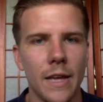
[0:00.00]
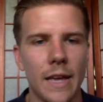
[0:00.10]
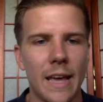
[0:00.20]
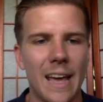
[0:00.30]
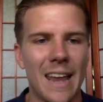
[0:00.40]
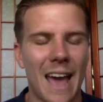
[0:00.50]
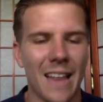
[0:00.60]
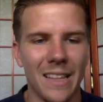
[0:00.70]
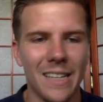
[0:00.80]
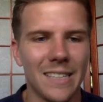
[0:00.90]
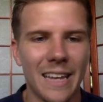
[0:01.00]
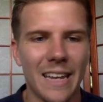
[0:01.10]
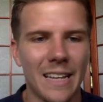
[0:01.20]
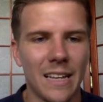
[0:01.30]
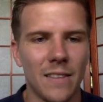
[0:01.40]
and at least
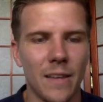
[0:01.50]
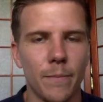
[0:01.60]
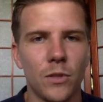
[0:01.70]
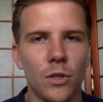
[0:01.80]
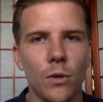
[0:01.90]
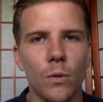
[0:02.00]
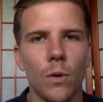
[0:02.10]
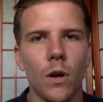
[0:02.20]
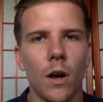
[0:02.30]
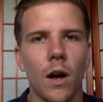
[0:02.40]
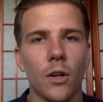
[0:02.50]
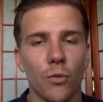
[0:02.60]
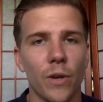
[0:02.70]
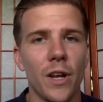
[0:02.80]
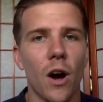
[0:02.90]
getting them to
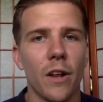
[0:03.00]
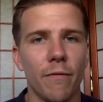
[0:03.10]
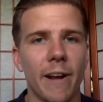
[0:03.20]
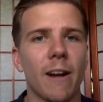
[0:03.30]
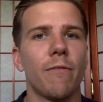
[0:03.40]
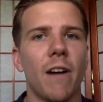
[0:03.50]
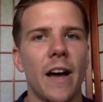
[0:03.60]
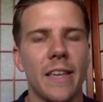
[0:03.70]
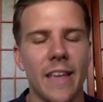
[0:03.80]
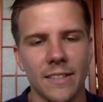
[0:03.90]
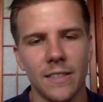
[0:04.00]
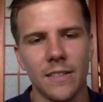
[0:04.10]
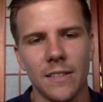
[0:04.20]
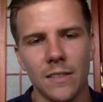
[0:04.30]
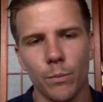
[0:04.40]
agree on and verify, yes,
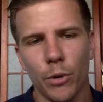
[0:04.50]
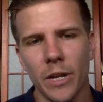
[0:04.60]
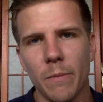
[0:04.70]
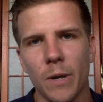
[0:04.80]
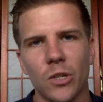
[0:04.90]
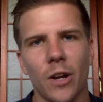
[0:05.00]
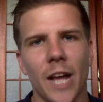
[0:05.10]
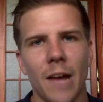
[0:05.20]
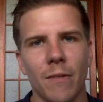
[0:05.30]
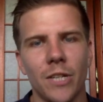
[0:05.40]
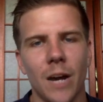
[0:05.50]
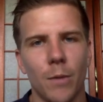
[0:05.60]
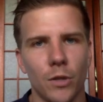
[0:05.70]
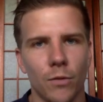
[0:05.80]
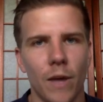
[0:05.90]
this is pretty much on average how
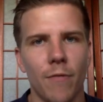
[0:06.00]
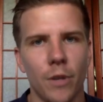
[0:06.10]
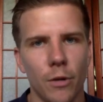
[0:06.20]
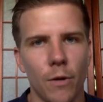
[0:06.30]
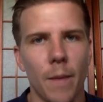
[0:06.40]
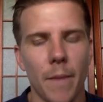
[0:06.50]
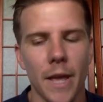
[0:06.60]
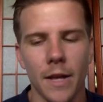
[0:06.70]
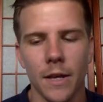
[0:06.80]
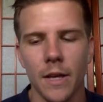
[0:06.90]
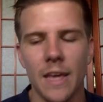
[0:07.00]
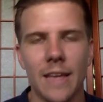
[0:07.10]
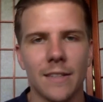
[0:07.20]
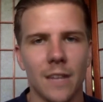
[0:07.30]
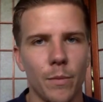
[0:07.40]
much revenue I make
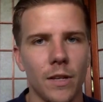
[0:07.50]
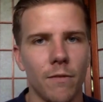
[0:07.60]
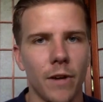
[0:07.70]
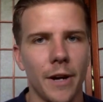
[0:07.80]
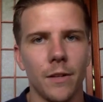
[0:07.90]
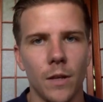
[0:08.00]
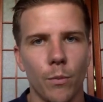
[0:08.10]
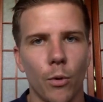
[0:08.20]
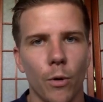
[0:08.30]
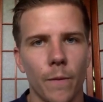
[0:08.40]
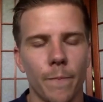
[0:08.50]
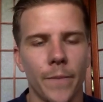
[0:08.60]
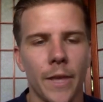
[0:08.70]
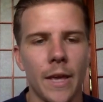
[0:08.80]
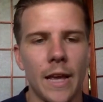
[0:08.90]
is going to be vitally important.
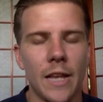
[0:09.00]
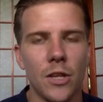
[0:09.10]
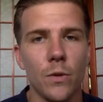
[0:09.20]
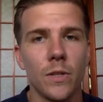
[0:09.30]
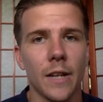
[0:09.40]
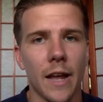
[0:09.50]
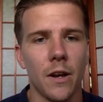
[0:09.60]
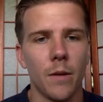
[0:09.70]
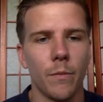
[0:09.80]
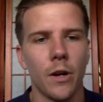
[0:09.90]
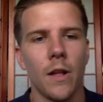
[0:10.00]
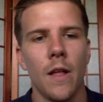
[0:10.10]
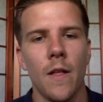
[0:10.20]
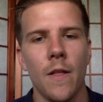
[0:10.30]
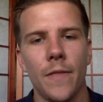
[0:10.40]
And using that number,
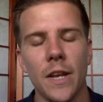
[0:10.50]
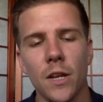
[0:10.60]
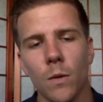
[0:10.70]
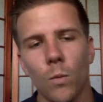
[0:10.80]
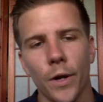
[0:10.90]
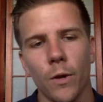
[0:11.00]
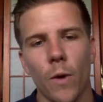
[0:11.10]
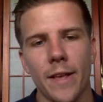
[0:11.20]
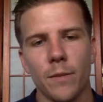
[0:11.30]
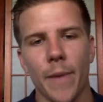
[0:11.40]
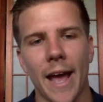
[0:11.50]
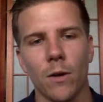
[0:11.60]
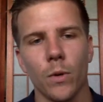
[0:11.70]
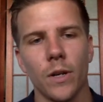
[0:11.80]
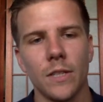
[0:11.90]
then you can work your ways
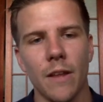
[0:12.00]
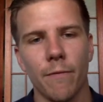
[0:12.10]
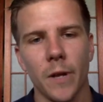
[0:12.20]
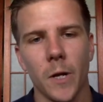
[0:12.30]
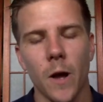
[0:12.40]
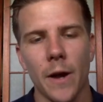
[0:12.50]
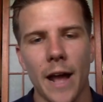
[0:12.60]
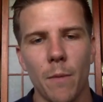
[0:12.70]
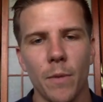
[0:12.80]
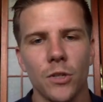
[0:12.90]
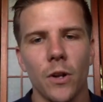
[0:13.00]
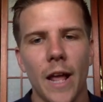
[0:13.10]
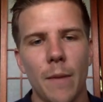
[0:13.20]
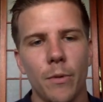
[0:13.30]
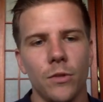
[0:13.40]
backwards and figure out how much they're
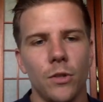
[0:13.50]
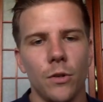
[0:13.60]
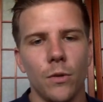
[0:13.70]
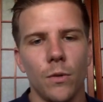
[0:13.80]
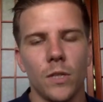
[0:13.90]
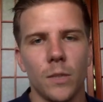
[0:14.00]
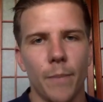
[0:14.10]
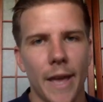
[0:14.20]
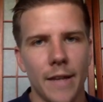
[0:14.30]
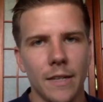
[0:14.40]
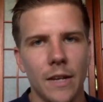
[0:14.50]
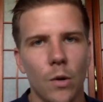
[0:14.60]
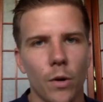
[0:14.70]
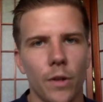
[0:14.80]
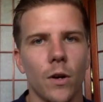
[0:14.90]
able to spend in
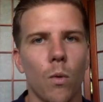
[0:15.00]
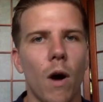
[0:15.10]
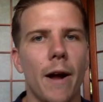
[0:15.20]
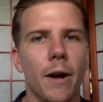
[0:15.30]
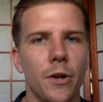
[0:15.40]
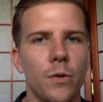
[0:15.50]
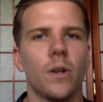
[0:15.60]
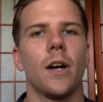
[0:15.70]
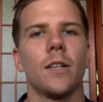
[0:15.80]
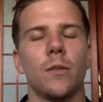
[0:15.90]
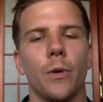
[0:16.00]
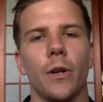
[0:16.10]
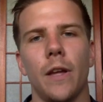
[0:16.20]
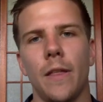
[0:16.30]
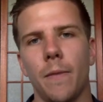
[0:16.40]
order to acquire a new
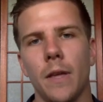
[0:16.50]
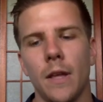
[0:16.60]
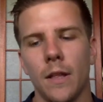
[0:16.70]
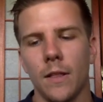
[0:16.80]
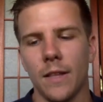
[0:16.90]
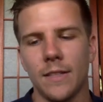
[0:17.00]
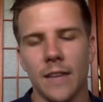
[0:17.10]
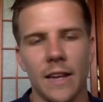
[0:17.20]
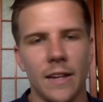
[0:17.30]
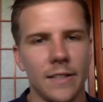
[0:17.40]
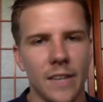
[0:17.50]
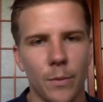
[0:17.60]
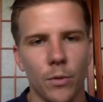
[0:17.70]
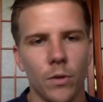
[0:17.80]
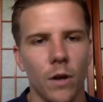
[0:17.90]
customer. And let's say an
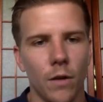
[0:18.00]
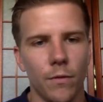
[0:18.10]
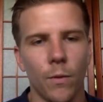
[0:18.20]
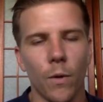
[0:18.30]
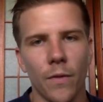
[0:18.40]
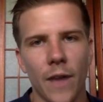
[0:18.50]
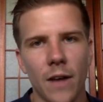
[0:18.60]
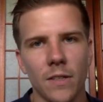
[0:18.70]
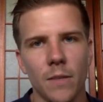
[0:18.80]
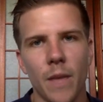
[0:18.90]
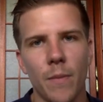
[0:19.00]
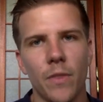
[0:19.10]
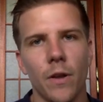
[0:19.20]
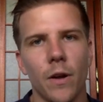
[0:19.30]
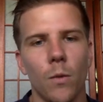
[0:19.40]
example of 4,000, maybe
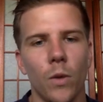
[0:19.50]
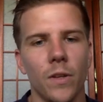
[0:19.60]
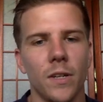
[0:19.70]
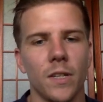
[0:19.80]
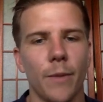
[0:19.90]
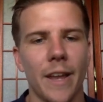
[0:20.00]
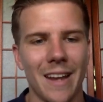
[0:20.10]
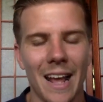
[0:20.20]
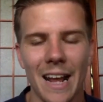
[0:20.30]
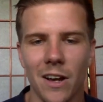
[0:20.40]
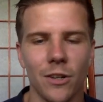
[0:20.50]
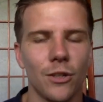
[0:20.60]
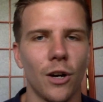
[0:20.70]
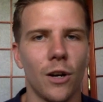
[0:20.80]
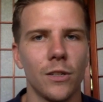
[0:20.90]
they're willing to spend
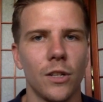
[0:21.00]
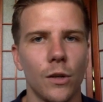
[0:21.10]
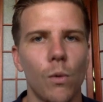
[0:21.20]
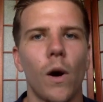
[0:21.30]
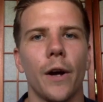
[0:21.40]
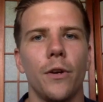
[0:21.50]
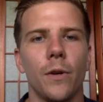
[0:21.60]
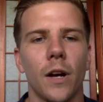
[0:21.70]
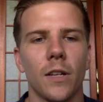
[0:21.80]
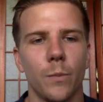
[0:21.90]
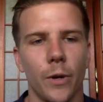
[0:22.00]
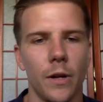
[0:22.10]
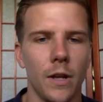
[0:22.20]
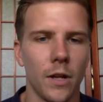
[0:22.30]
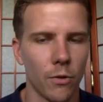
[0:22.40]
$800 to acquire a new customer.
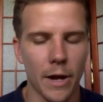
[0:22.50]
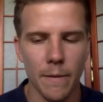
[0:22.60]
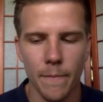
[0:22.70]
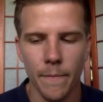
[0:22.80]
Great.